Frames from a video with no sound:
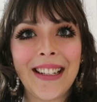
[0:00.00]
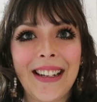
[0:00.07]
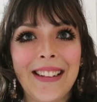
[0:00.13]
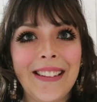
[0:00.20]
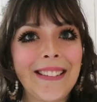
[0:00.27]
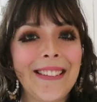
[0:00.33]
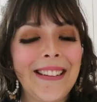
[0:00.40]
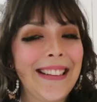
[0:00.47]

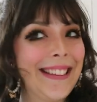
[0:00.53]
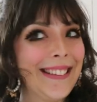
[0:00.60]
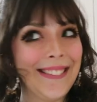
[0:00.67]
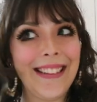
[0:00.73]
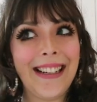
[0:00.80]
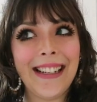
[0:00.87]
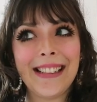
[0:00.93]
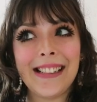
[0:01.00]
ago. I,
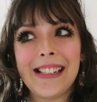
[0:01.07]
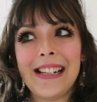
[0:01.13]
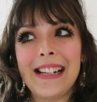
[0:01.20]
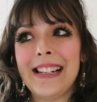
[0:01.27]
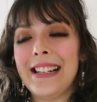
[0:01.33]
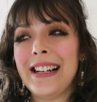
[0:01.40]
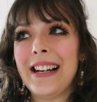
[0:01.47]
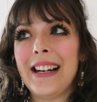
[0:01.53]
I
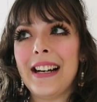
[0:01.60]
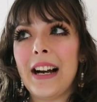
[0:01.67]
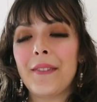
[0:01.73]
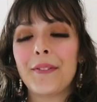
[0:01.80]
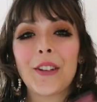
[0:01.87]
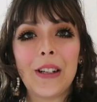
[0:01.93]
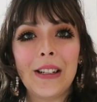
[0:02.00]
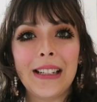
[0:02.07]

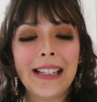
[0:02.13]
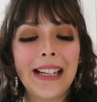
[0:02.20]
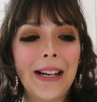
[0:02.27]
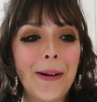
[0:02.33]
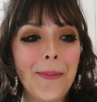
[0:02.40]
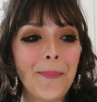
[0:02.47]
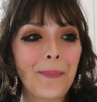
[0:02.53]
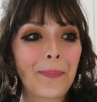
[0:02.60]
I've got
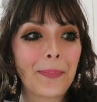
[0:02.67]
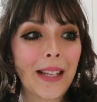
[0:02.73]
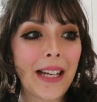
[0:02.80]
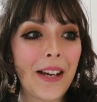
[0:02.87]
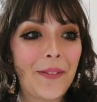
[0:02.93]
um,